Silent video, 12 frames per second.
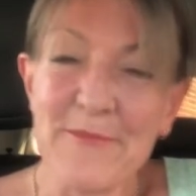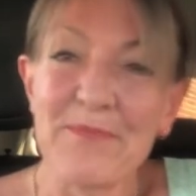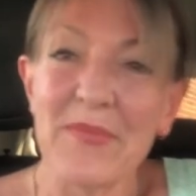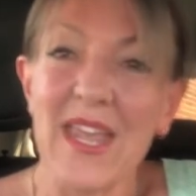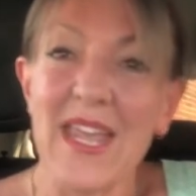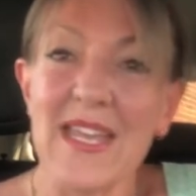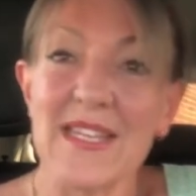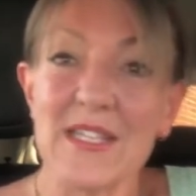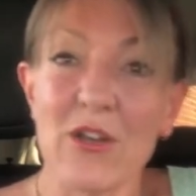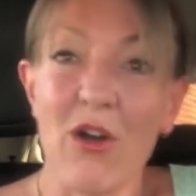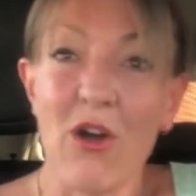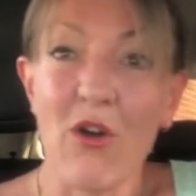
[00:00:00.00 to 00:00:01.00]
is
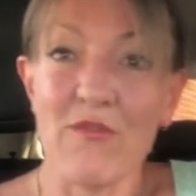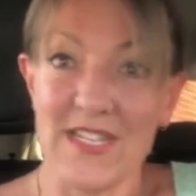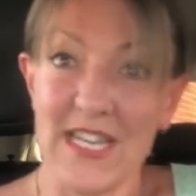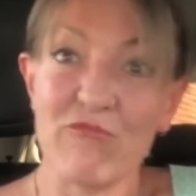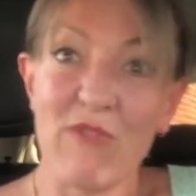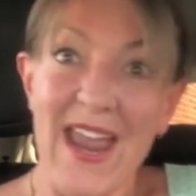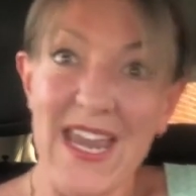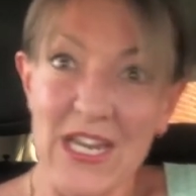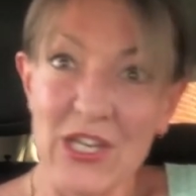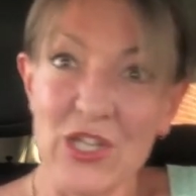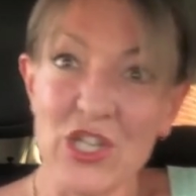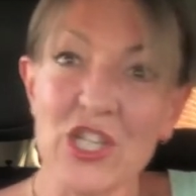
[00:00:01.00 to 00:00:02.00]
obviously
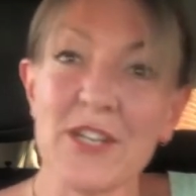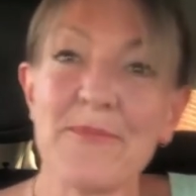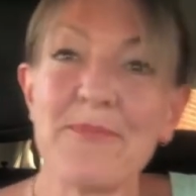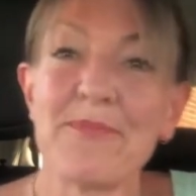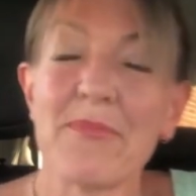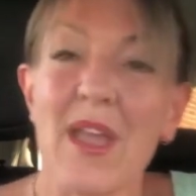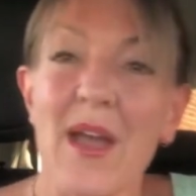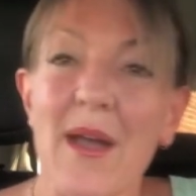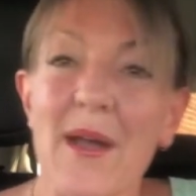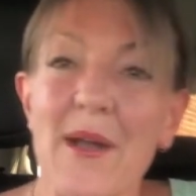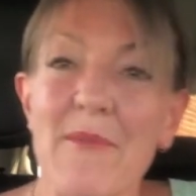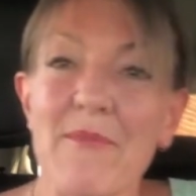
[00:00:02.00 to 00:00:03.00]
range, how